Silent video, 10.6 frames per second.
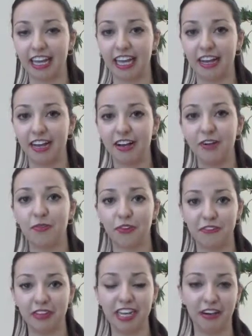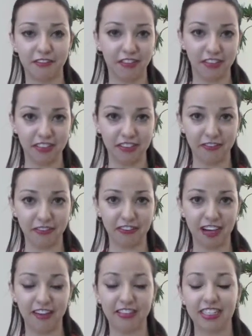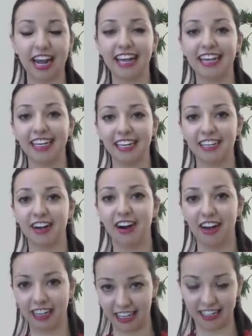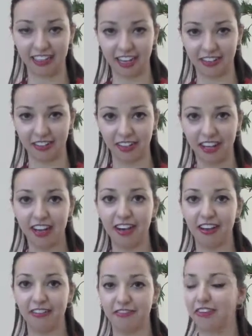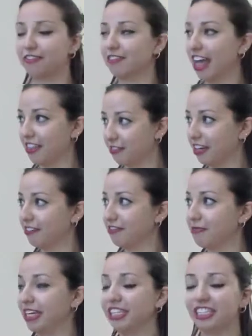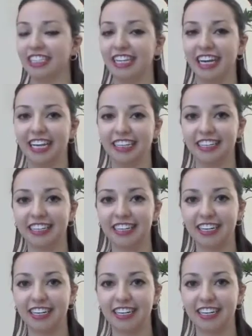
and one of the downfalls of the 5 is that I can get caught in a cycle of gathering information and